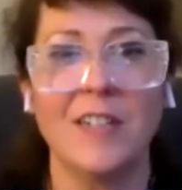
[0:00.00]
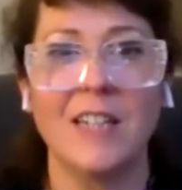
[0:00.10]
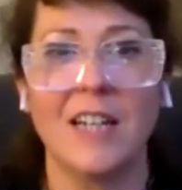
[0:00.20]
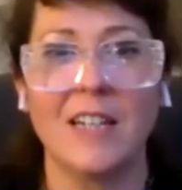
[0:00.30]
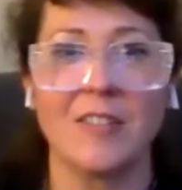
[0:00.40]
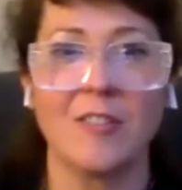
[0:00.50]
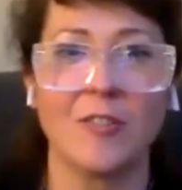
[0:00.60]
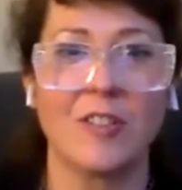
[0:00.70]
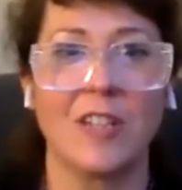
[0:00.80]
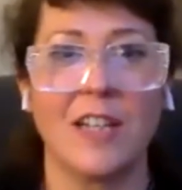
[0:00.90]
very
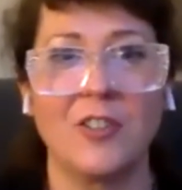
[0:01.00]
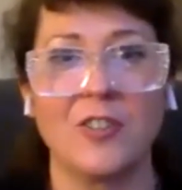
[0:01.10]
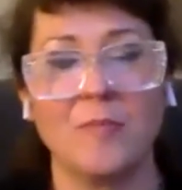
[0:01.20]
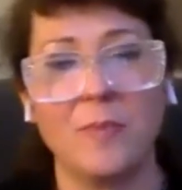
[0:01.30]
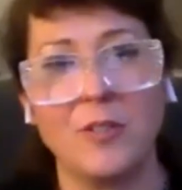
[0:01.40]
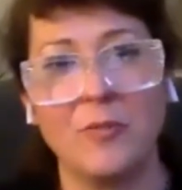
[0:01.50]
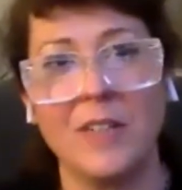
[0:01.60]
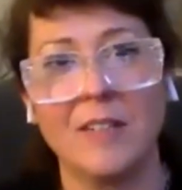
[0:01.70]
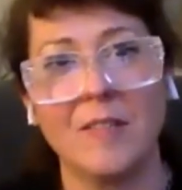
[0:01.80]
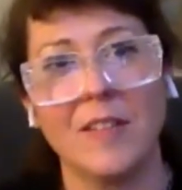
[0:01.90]
nice oscillation
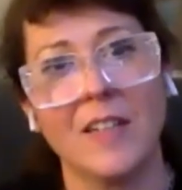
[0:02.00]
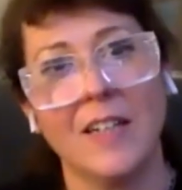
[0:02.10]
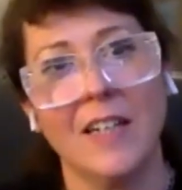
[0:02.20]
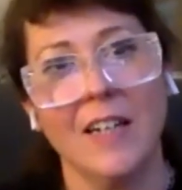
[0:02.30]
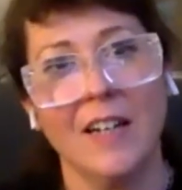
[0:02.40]
between